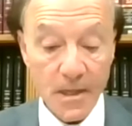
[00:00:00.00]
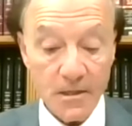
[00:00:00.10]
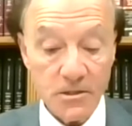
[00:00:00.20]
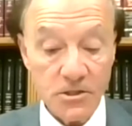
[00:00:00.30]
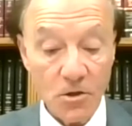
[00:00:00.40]

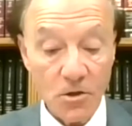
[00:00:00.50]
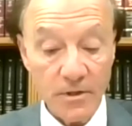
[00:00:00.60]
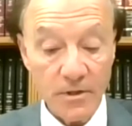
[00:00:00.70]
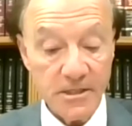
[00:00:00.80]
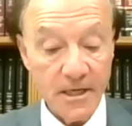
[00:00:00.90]
So
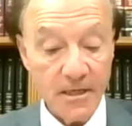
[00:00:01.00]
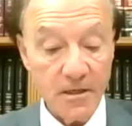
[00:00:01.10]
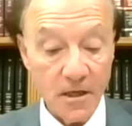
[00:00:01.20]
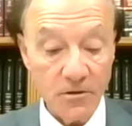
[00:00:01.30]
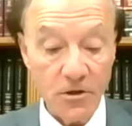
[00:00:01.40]
let's take
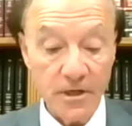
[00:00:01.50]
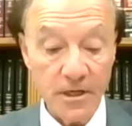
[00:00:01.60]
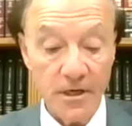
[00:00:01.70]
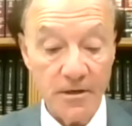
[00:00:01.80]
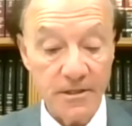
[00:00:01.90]
a look
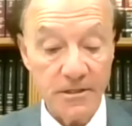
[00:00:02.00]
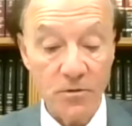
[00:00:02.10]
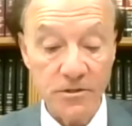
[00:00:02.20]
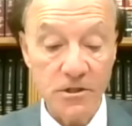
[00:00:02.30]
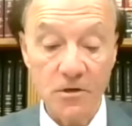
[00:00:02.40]
here. There's
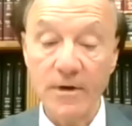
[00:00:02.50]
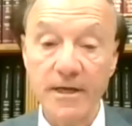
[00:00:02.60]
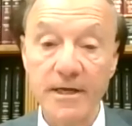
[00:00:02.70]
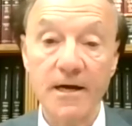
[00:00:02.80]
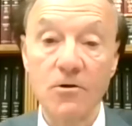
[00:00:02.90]
also a
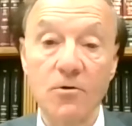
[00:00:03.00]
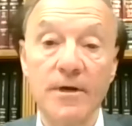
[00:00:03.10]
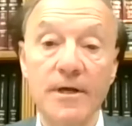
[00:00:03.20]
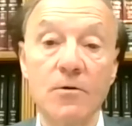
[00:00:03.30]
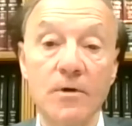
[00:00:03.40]

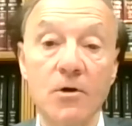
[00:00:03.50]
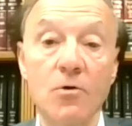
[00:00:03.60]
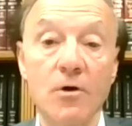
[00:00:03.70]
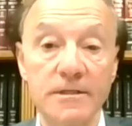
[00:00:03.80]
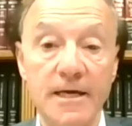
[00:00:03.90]
category here we
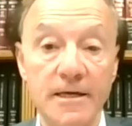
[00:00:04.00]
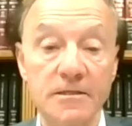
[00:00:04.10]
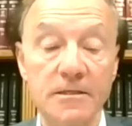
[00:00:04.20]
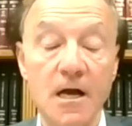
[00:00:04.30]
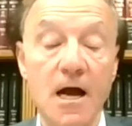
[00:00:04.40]
call
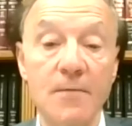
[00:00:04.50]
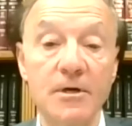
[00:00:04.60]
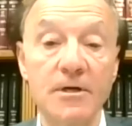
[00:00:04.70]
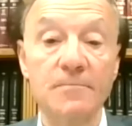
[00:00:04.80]
tenants in common.